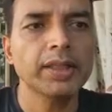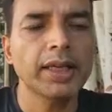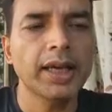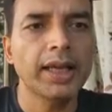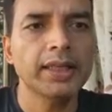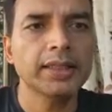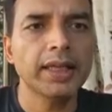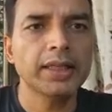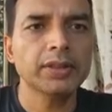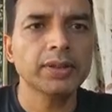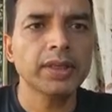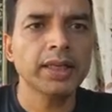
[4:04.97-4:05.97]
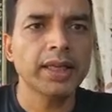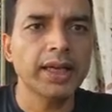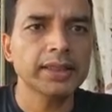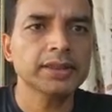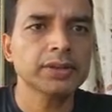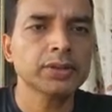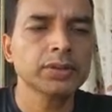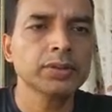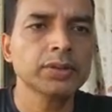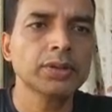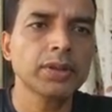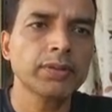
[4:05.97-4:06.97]
and that you can access through
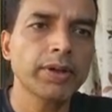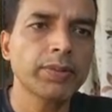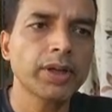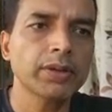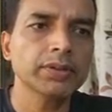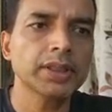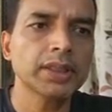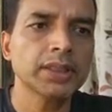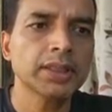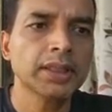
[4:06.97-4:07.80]
your web browser,